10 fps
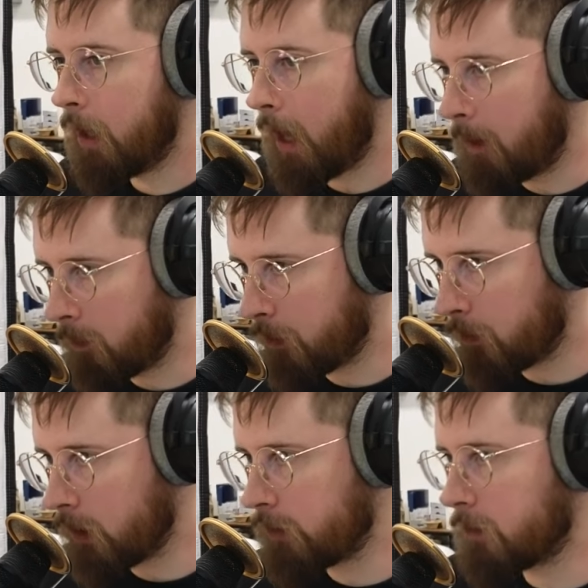
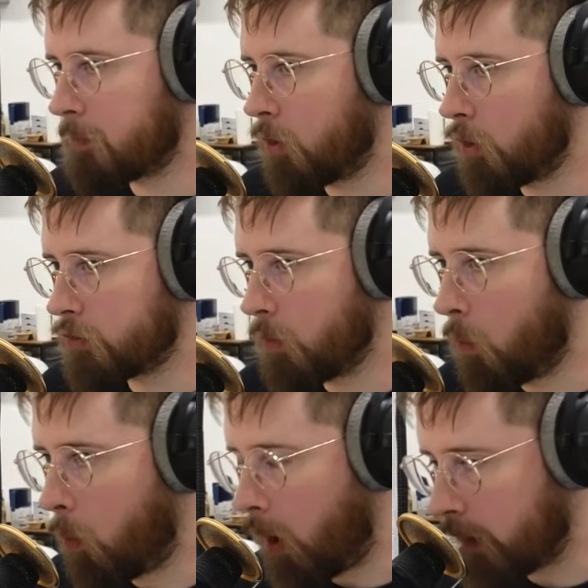M3 supports
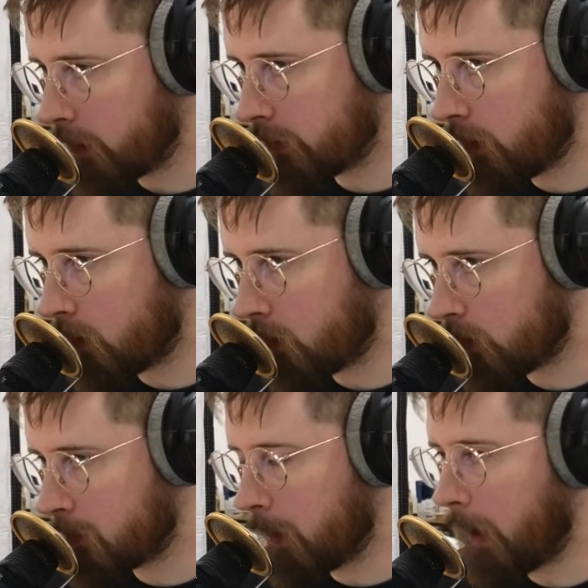one external
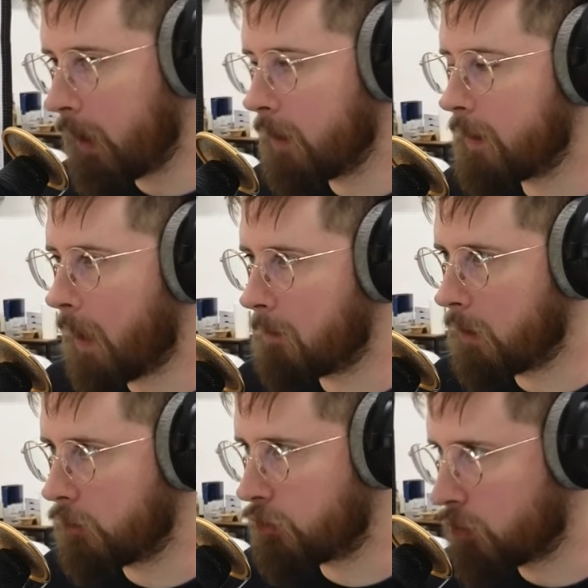display. That
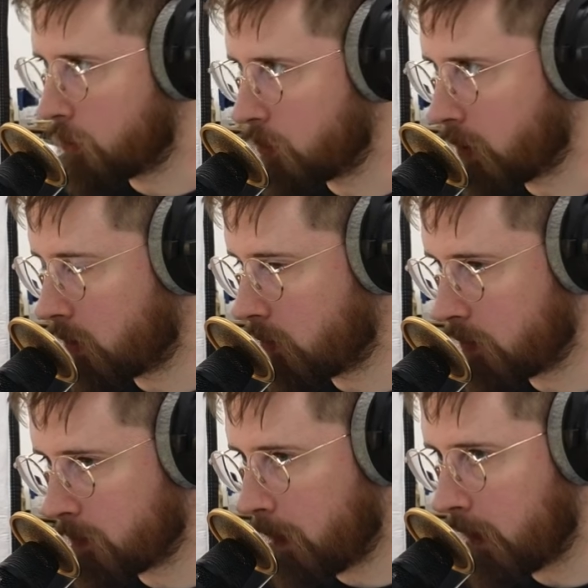means two total
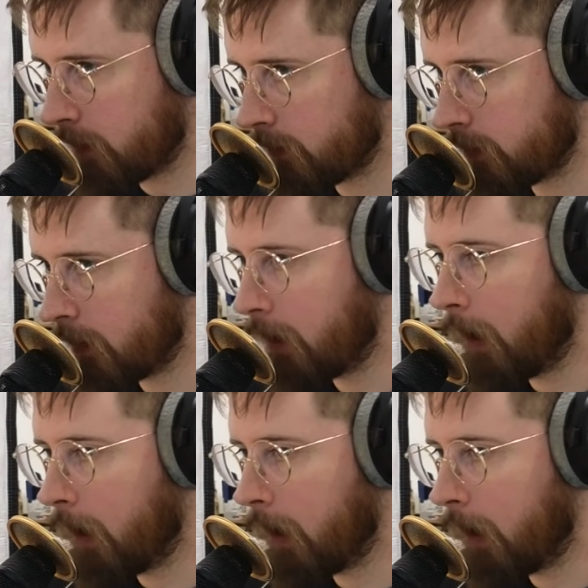displays.